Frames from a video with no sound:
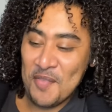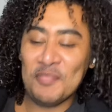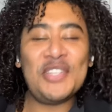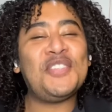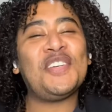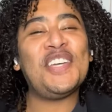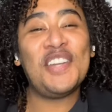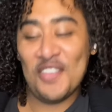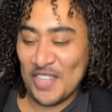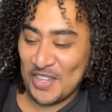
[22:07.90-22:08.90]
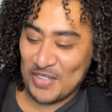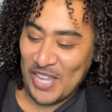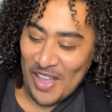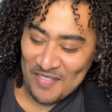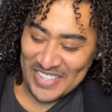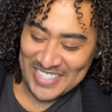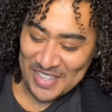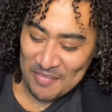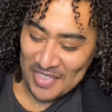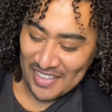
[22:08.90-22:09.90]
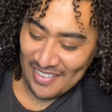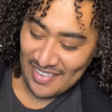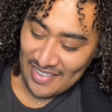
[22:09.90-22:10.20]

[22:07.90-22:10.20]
But you can know that you taught me something.